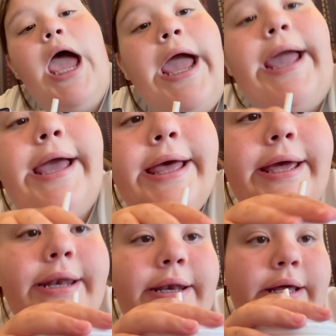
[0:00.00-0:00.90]

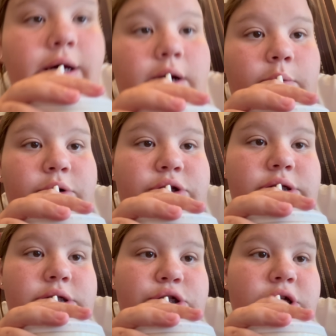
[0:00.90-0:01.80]
And we're
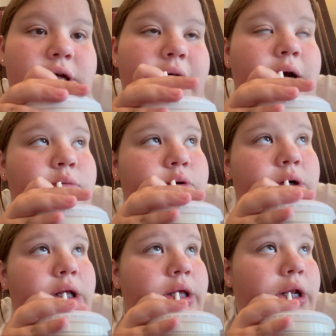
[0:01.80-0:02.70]
just chilling out and doing
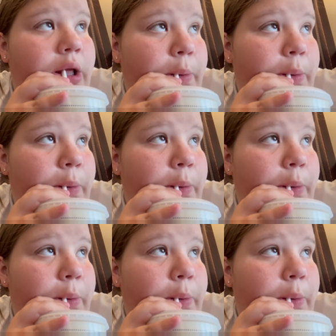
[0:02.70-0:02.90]
nothing.